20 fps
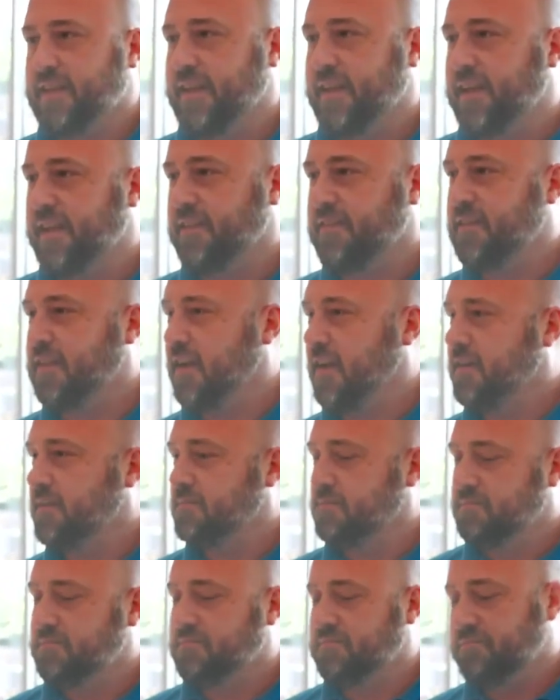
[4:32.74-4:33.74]
it's uh,
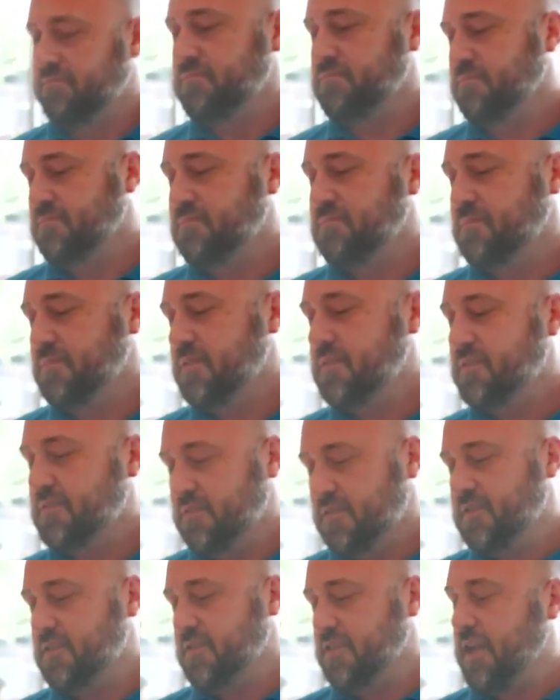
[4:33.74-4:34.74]

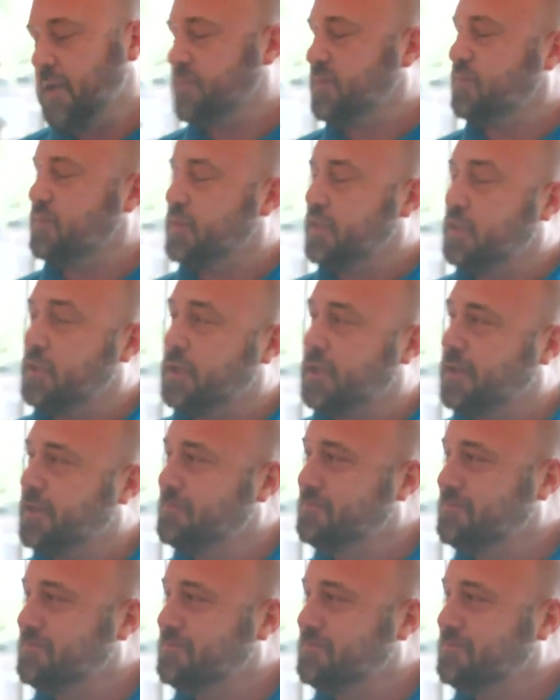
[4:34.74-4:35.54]
deceptively good.